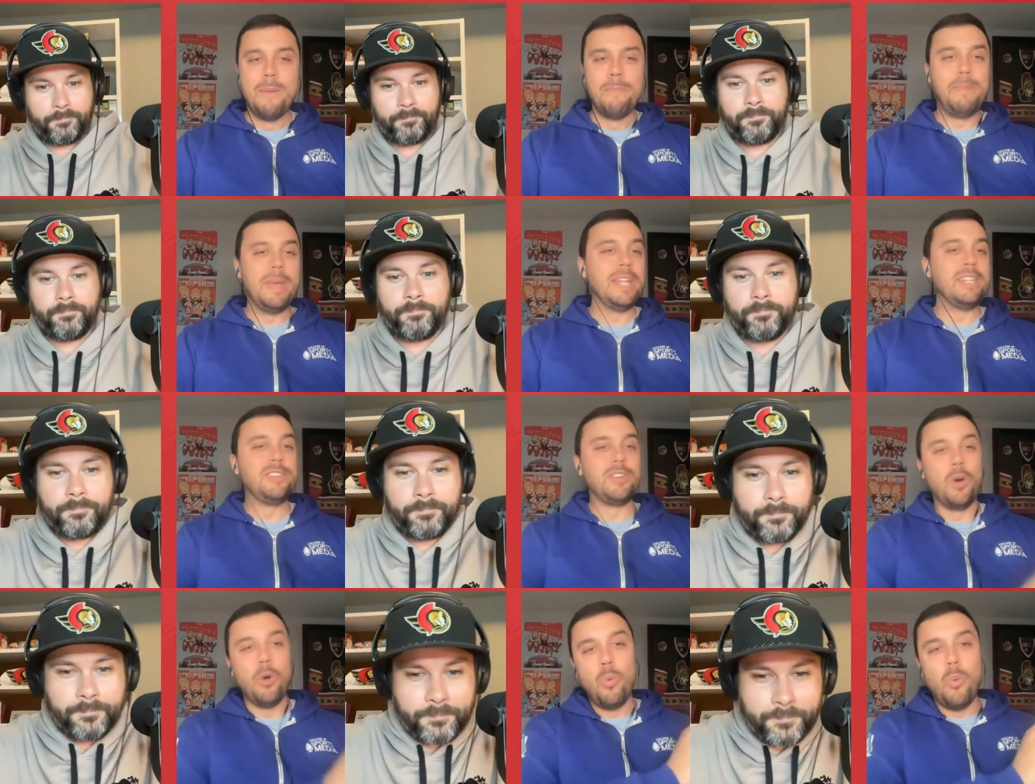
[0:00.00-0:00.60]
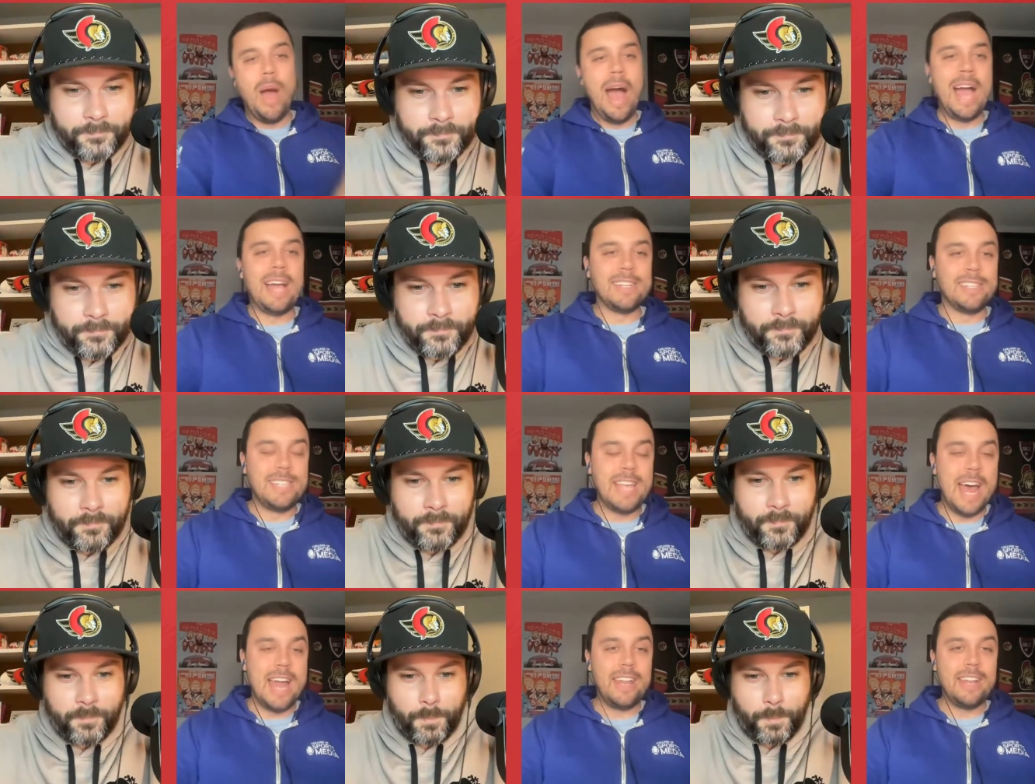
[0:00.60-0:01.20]
Speaker 1: Pinto
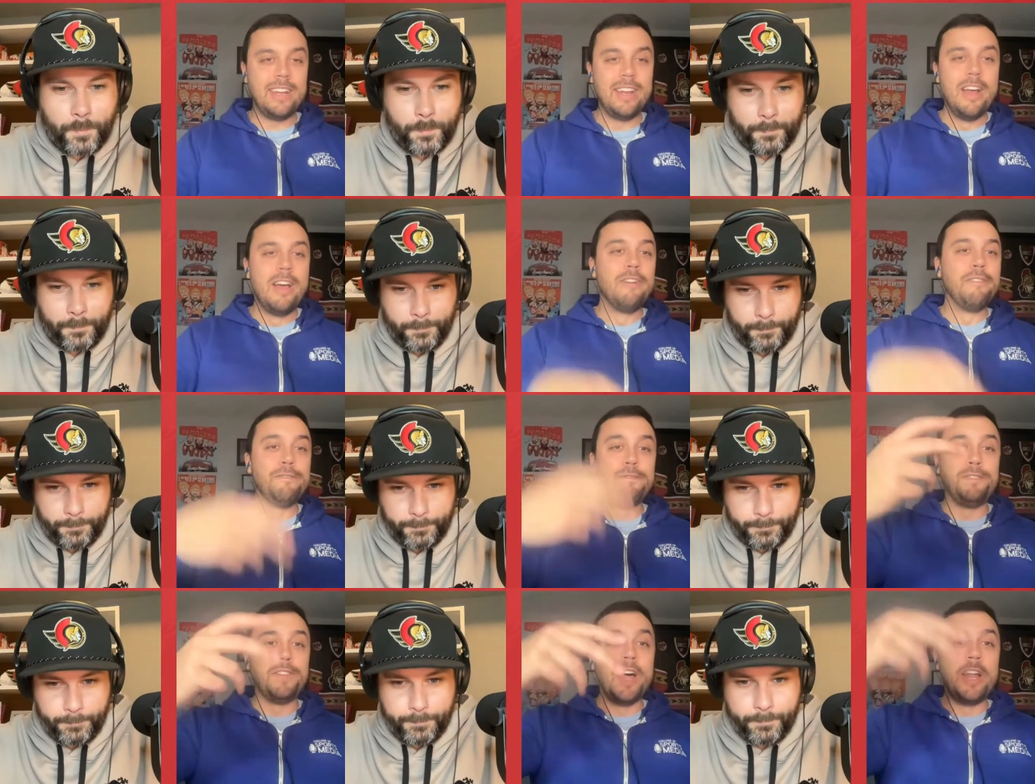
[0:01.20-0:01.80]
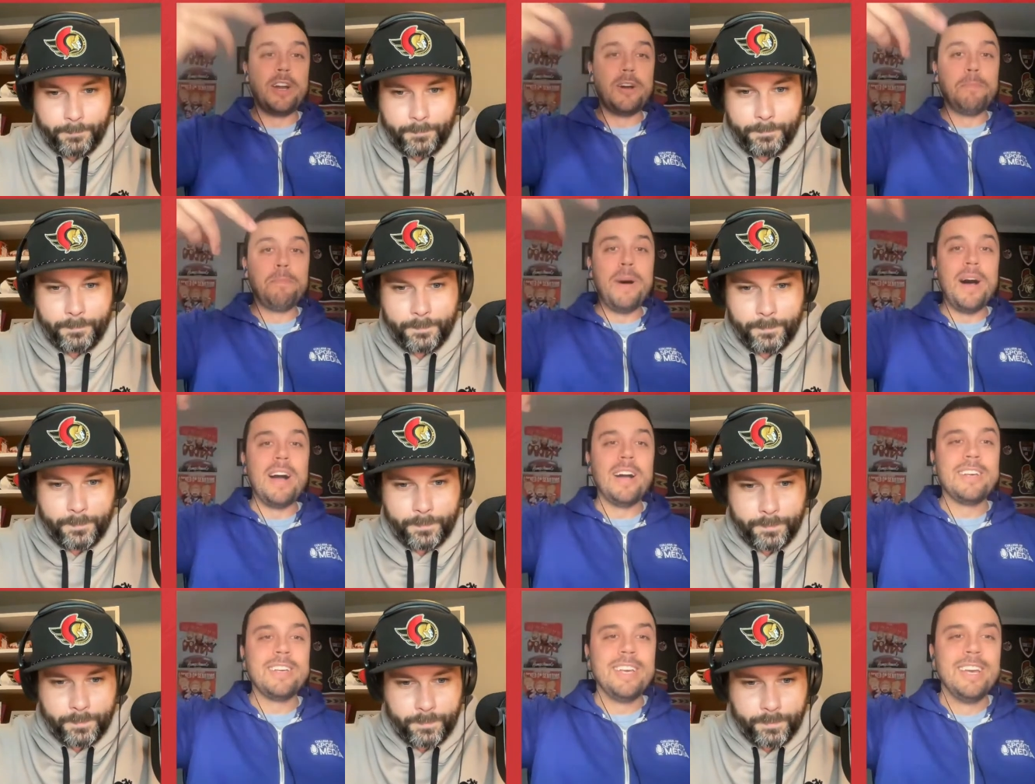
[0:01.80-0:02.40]
whacks at it. Flutter
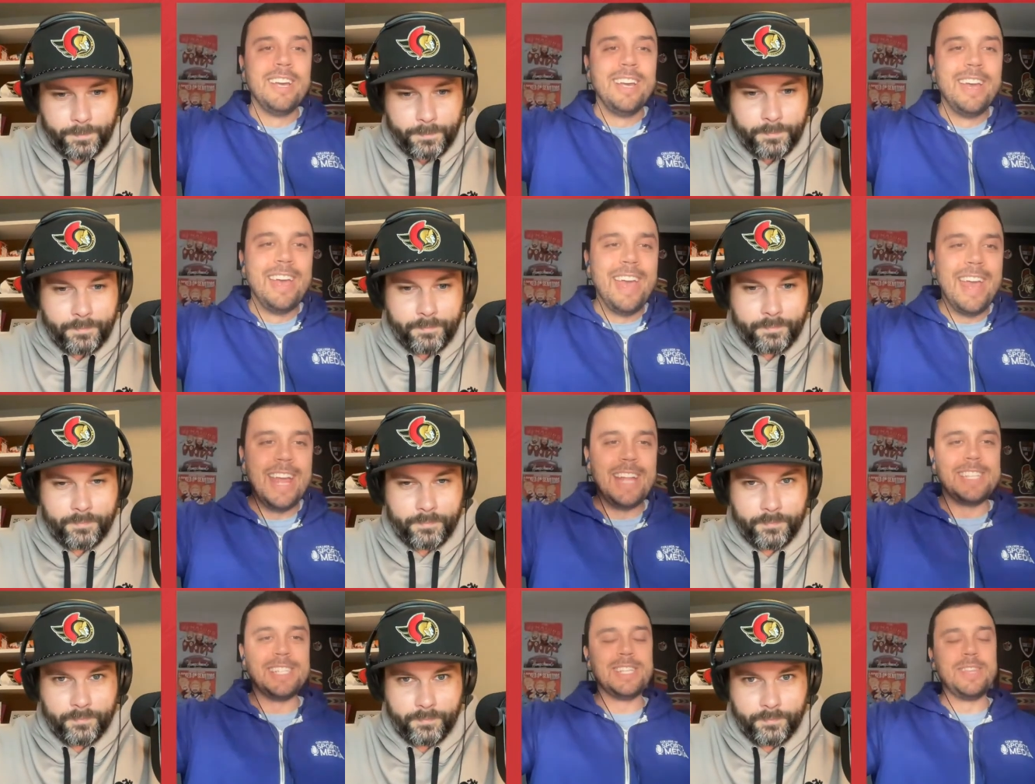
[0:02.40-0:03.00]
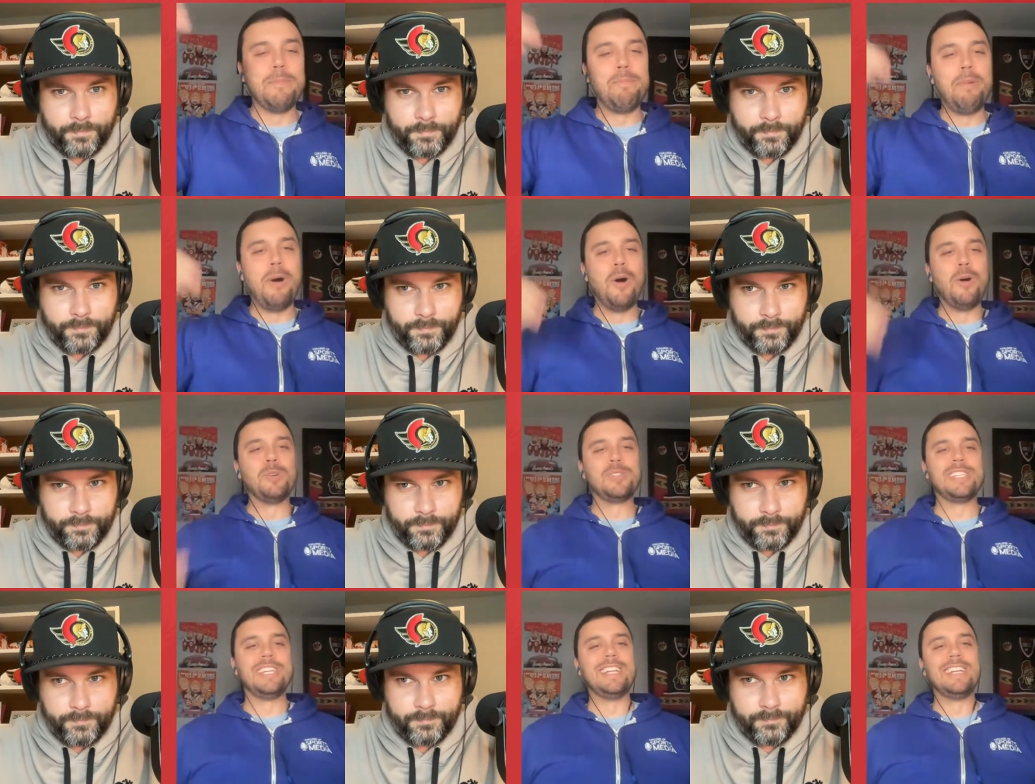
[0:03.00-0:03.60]
puck hits the
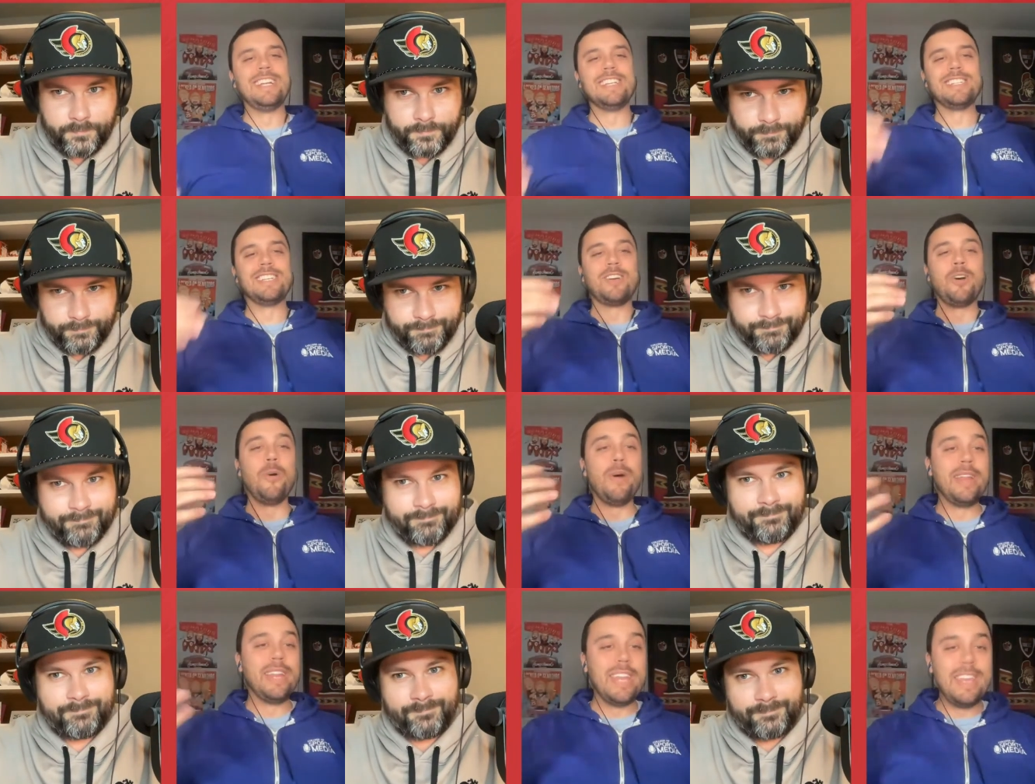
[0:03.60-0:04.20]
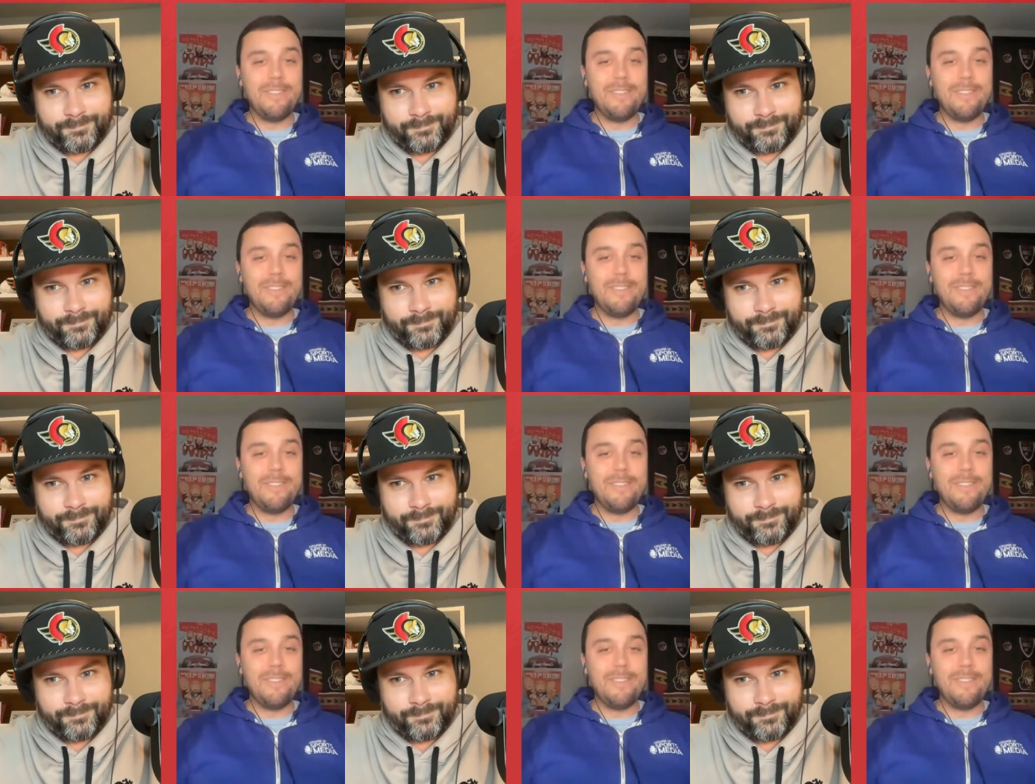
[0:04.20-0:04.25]
post and doesn't go in.